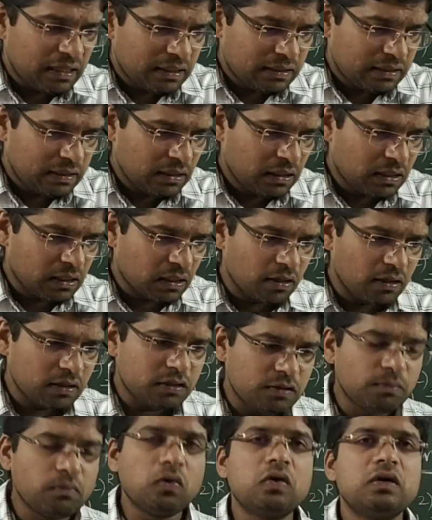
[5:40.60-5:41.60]
synchronous
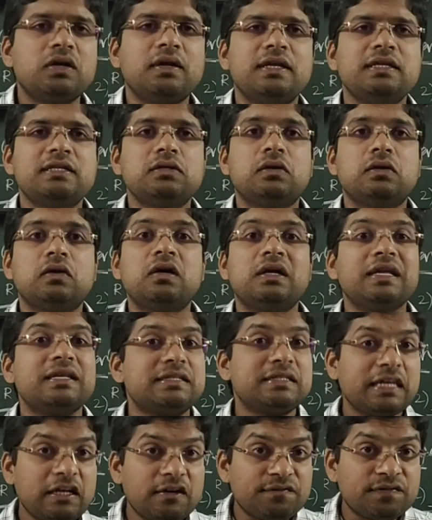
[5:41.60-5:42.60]
motor is not a
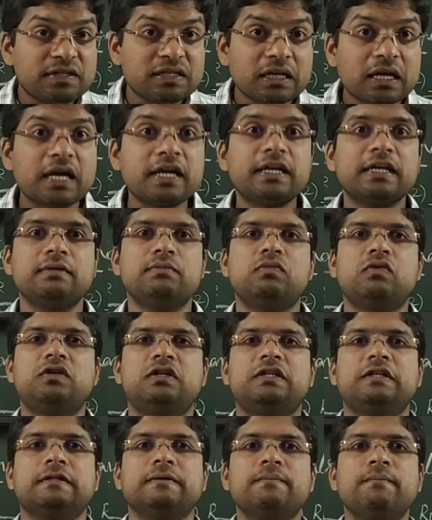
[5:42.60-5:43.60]
self-starting
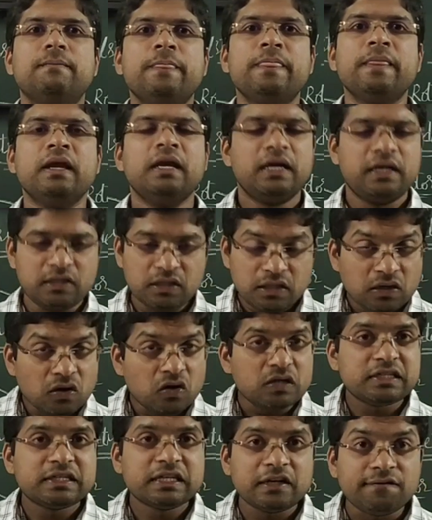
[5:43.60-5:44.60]
motor. It is
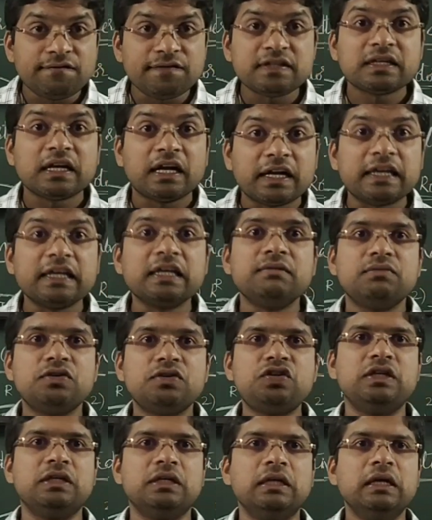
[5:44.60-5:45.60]
not self-starting
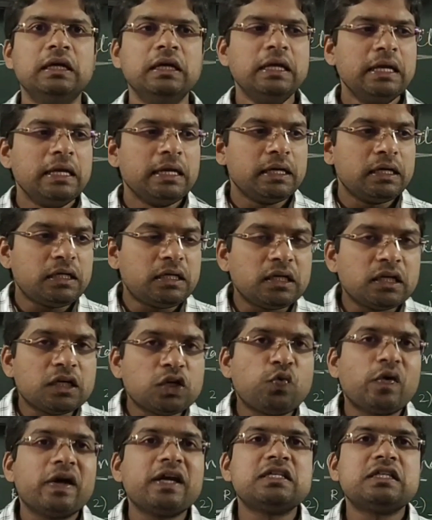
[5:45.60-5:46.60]
machine. It
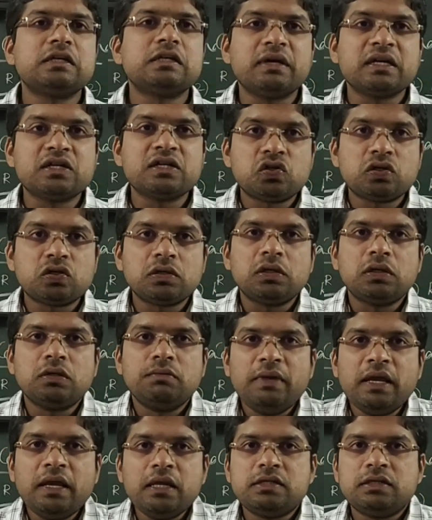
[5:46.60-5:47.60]
requires some external
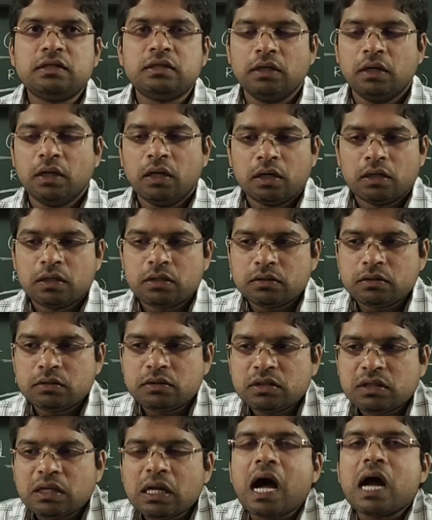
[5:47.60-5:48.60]
means
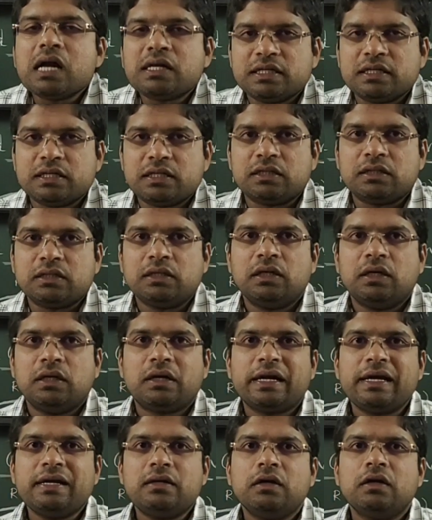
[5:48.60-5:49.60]
to start it,
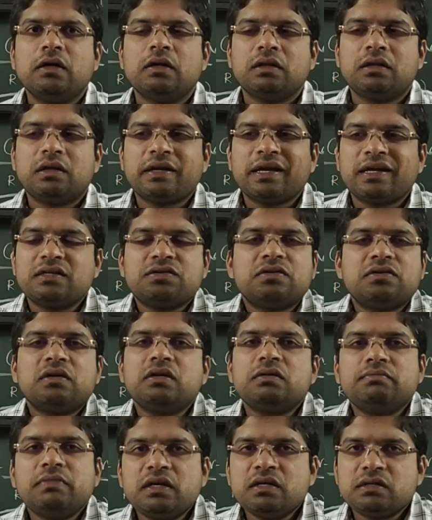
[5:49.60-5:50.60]
right? That
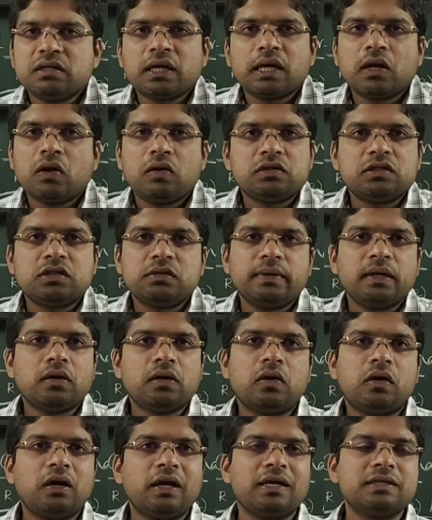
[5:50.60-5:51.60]
external means can also be
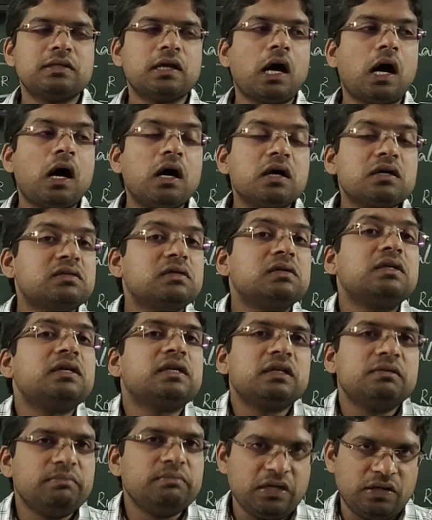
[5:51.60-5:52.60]
called as
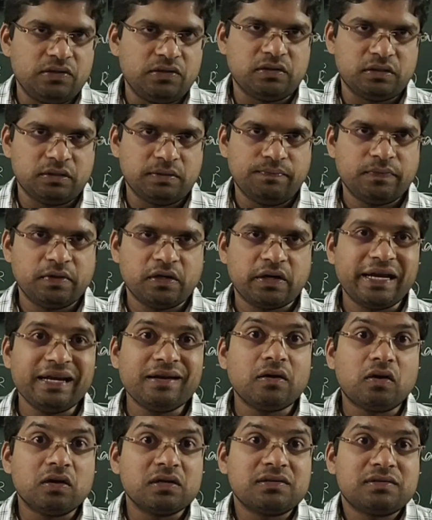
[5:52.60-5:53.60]
auxiliary means,
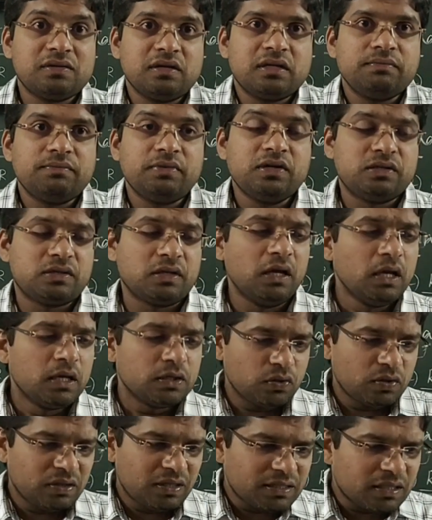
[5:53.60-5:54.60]
right? Auxiliary means.
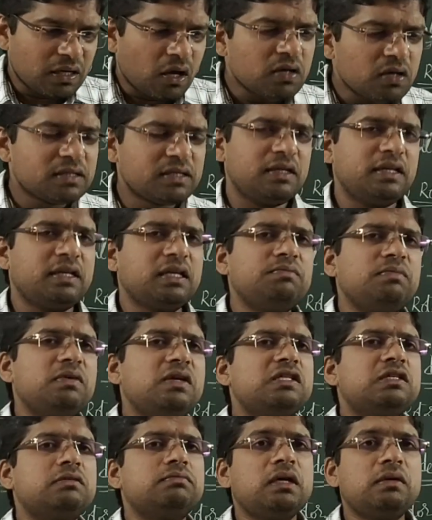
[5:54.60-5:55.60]
So this auxiliary
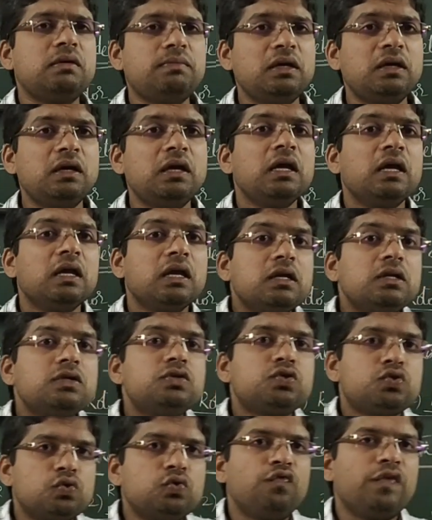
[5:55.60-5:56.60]
means may be
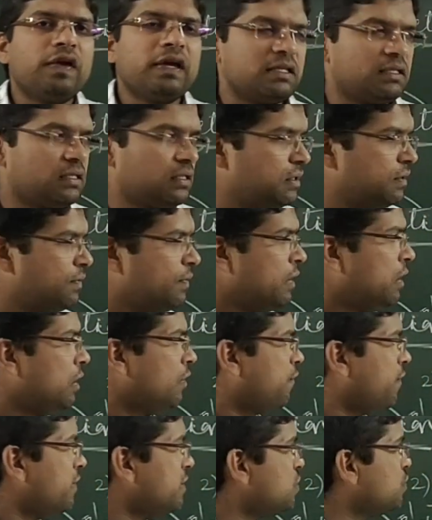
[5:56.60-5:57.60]
in two ways.
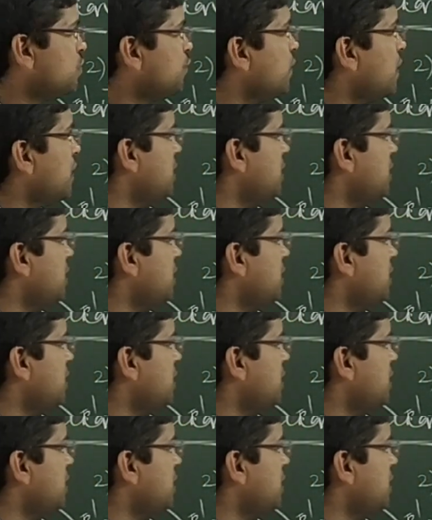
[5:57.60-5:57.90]
First way